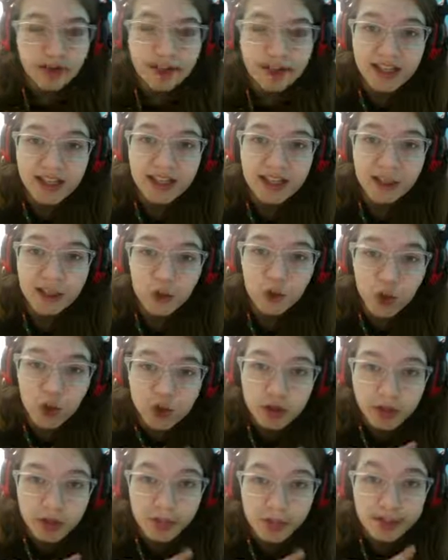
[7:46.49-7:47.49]
It goes
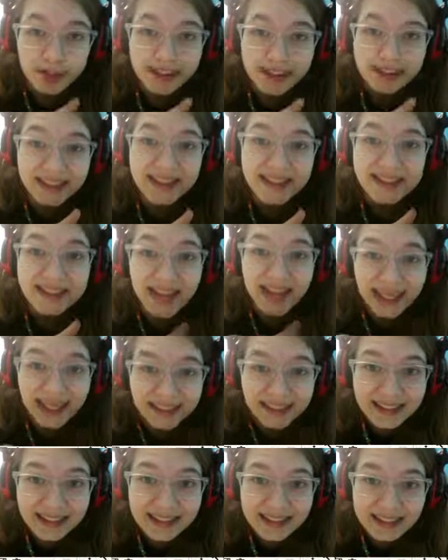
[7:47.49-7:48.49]
completely
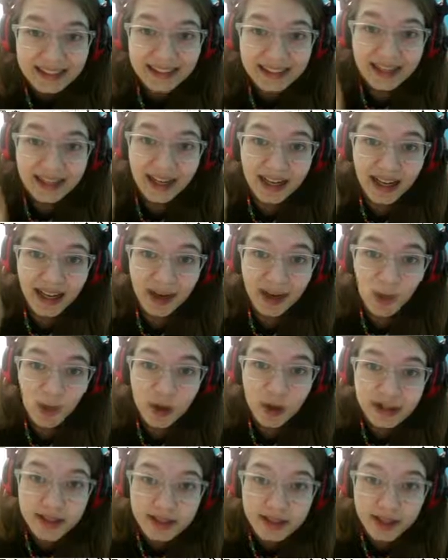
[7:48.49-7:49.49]
silent once
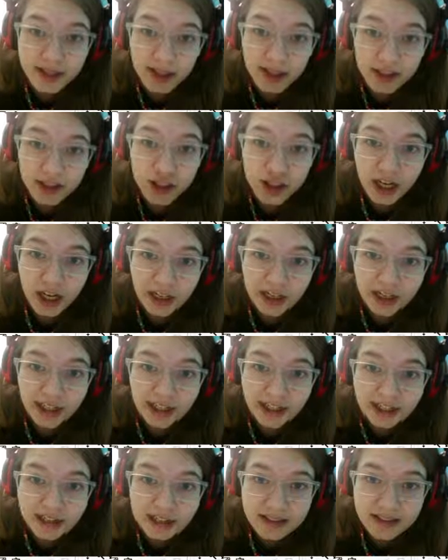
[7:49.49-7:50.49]
the gunshot
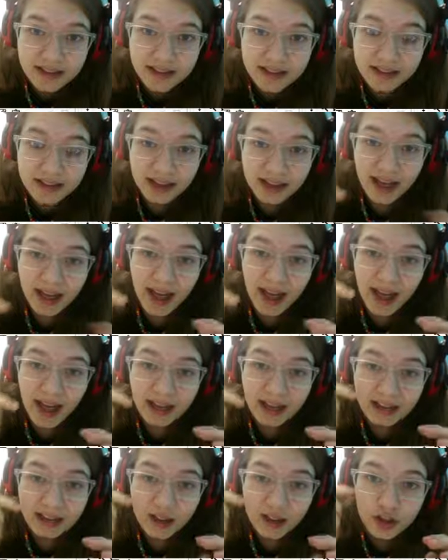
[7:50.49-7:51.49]
hits, and then
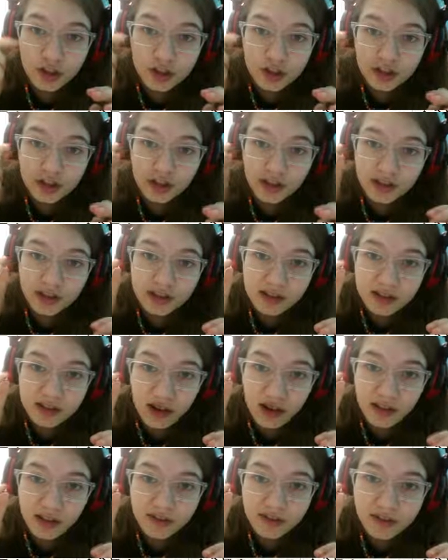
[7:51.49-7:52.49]
you just hear the
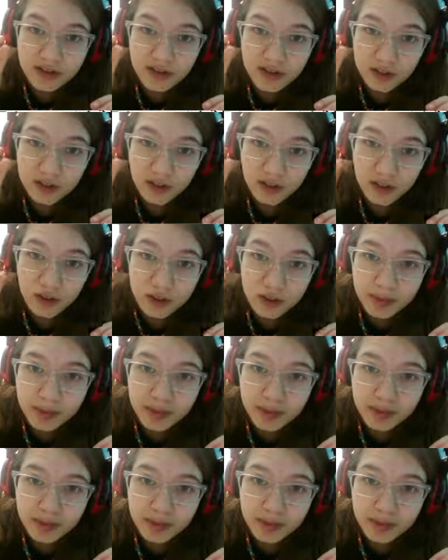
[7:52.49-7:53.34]
soft whimper.